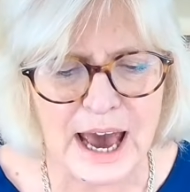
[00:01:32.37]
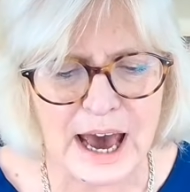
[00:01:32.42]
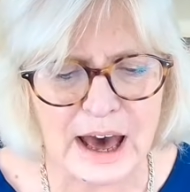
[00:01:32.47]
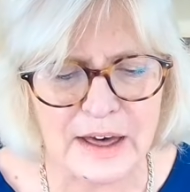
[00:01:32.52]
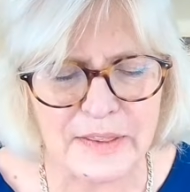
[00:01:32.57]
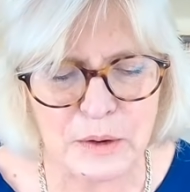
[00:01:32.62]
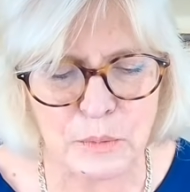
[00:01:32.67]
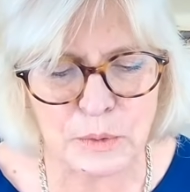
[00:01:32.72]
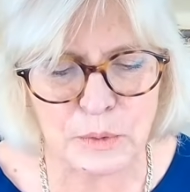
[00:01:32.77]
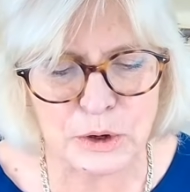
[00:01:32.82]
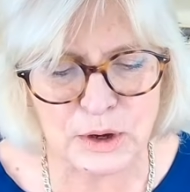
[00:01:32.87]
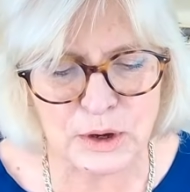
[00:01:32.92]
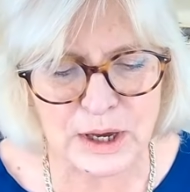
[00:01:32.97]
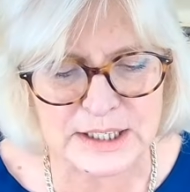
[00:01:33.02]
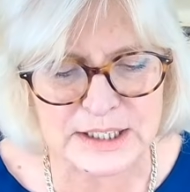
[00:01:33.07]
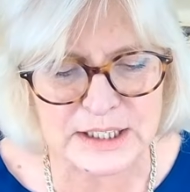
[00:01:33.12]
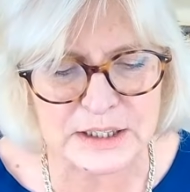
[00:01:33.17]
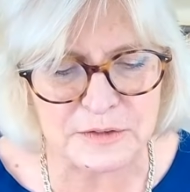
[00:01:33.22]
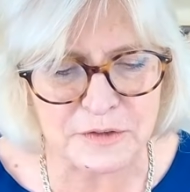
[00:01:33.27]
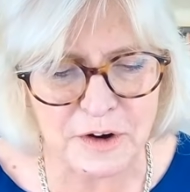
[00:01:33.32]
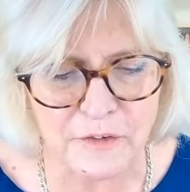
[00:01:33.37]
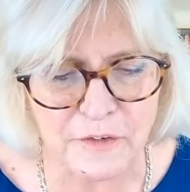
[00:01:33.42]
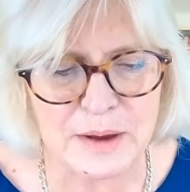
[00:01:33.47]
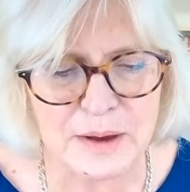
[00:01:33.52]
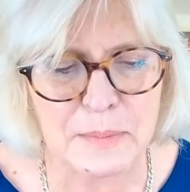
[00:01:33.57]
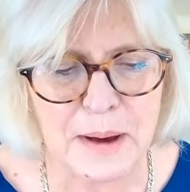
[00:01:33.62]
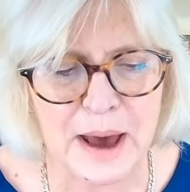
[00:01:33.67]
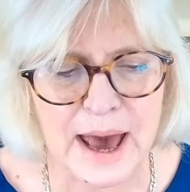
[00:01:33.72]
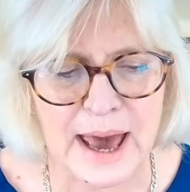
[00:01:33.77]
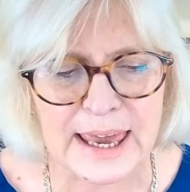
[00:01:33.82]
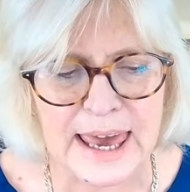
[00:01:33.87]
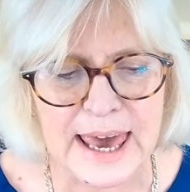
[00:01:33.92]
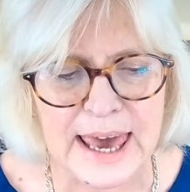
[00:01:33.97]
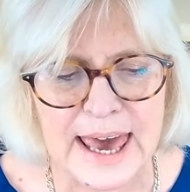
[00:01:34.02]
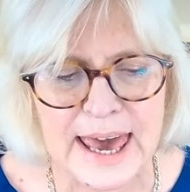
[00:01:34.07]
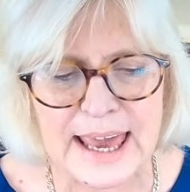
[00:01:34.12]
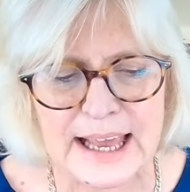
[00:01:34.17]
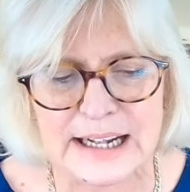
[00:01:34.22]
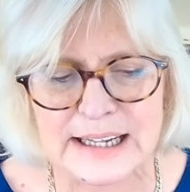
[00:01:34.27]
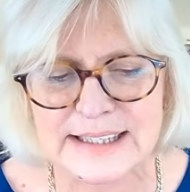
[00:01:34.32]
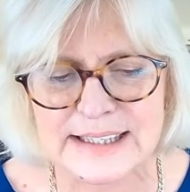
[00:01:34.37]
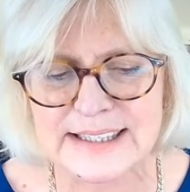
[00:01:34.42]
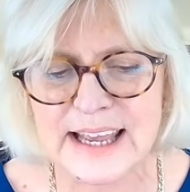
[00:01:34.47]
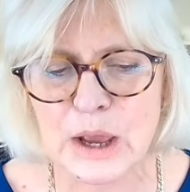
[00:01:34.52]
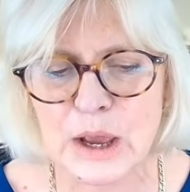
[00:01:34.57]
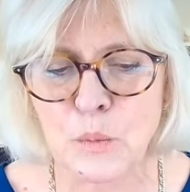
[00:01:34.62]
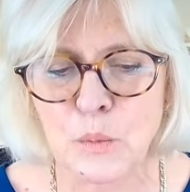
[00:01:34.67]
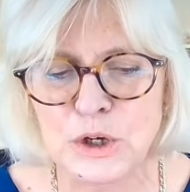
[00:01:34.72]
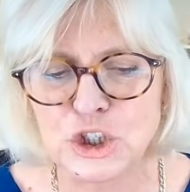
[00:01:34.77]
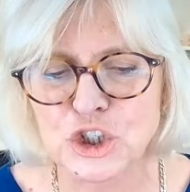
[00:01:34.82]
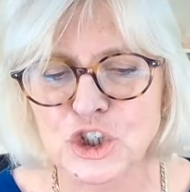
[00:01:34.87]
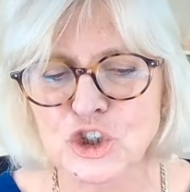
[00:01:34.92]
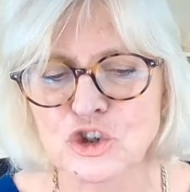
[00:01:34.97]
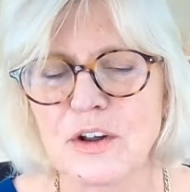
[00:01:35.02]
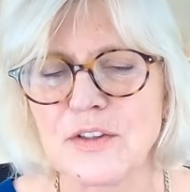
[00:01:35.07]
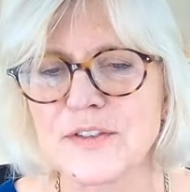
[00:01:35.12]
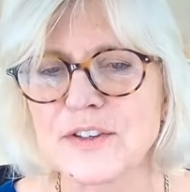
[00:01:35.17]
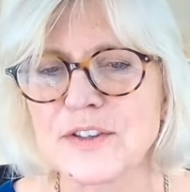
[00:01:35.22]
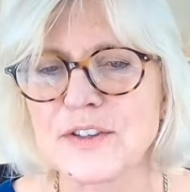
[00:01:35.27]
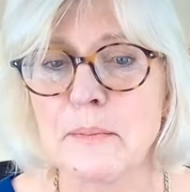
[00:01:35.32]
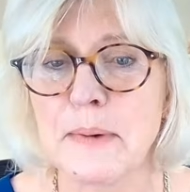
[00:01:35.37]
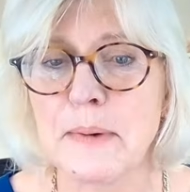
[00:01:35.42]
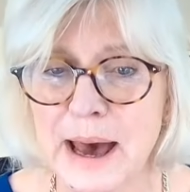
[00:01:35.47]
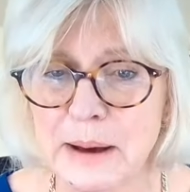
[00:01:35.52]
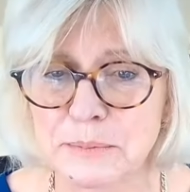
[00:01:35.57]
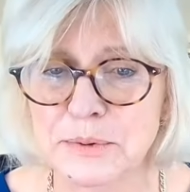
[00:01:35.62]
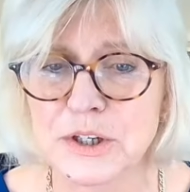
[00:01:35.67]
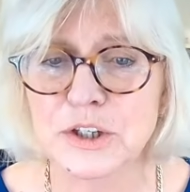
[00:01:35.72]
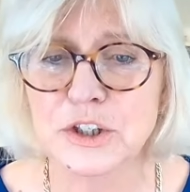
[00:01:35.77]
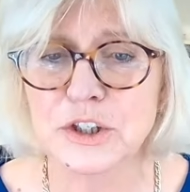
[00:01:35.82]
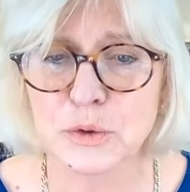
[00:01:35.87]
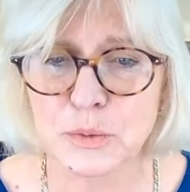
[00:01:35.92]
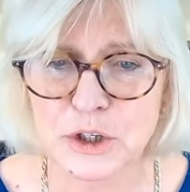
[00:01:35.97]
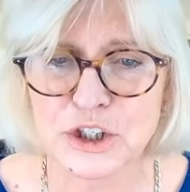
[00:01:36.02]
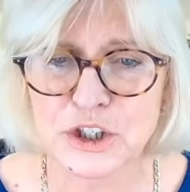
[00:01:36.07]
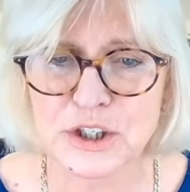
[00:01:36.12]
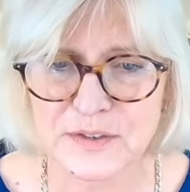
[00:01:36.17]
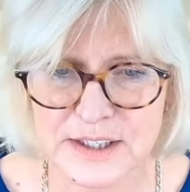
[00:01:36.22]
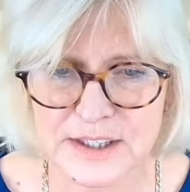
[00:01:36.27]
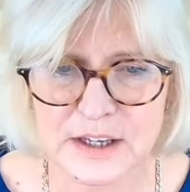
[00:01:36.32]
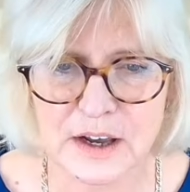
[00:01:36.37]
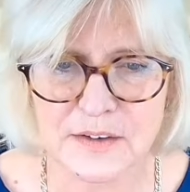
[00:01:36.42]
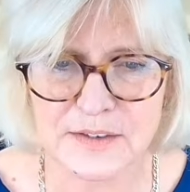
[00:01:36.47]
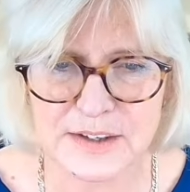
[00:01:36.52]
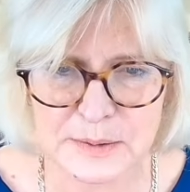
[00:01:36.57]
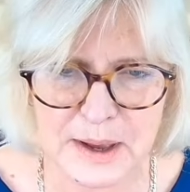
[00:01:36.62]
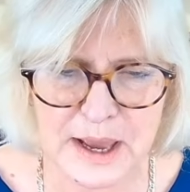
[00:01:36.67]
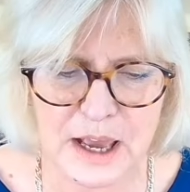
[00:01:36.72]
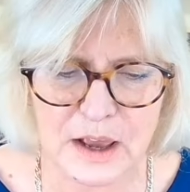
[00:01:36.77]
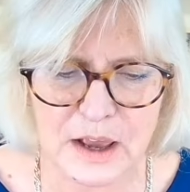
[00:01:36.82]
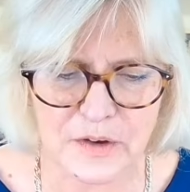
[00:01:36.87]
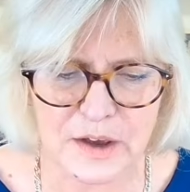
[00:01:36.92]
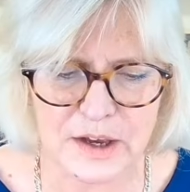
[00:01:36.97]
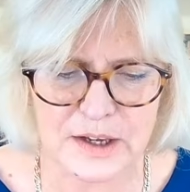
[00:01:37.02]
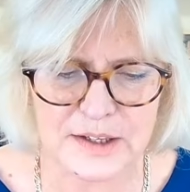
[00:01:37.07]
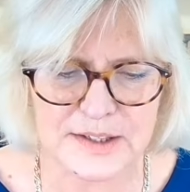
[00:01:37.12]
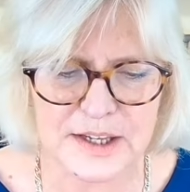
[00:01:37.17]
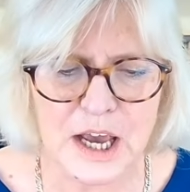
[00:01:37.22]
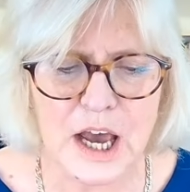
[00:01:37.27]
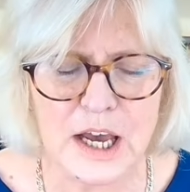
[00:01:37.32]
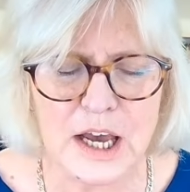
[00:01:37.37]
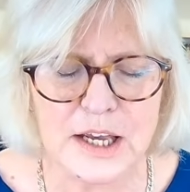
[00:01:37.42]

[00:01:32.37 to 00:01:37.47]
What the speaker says: And then when you get to the very back, it'll say which strengths are mapped to which civil service behaviours.